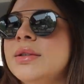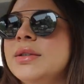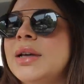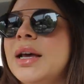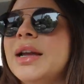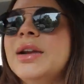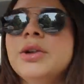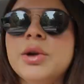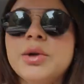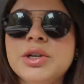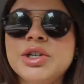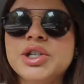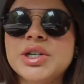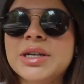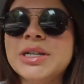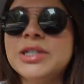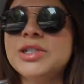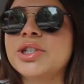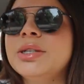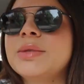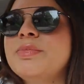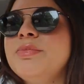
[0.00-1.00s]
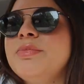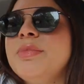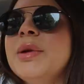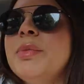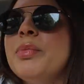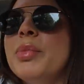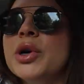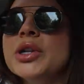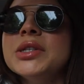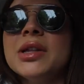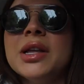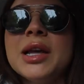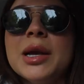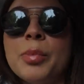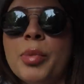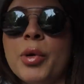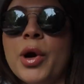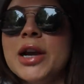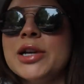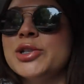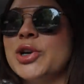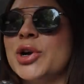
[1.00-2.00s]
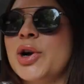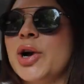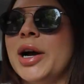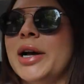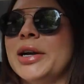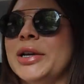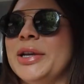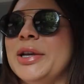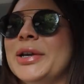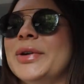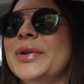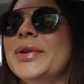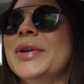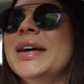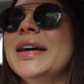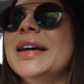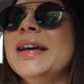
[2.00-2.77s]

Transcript: I don't know, it, just, it just it puts a lot of pressure on you.